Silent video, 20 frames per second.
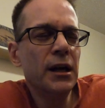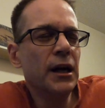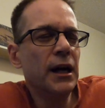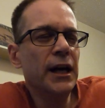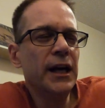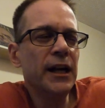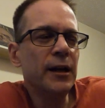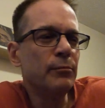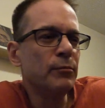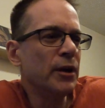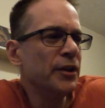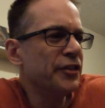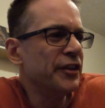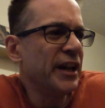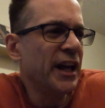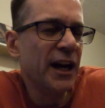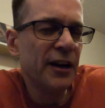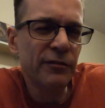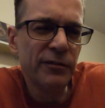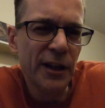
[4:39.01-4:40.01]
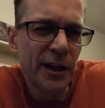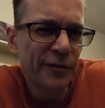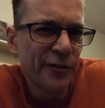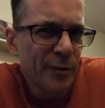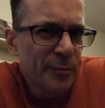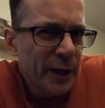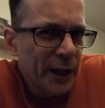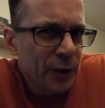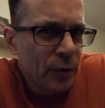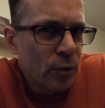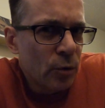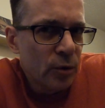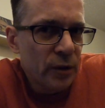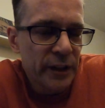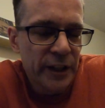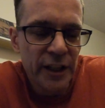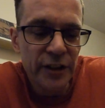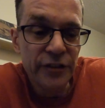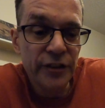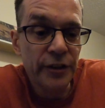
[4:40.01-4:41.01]
I had a month and a half left on my goal
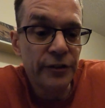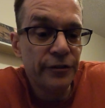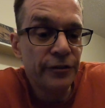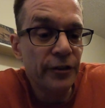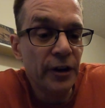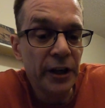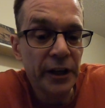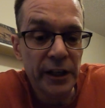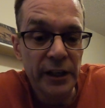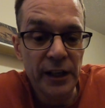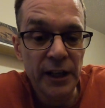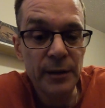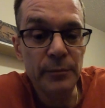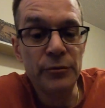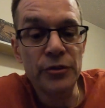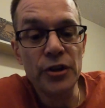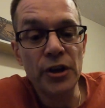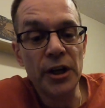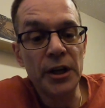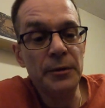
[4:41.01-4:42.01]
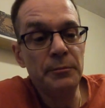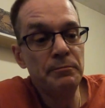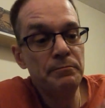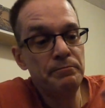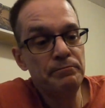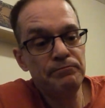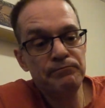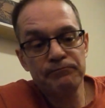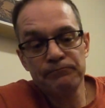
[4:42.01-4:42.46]
and I said, fuck it, I'm done.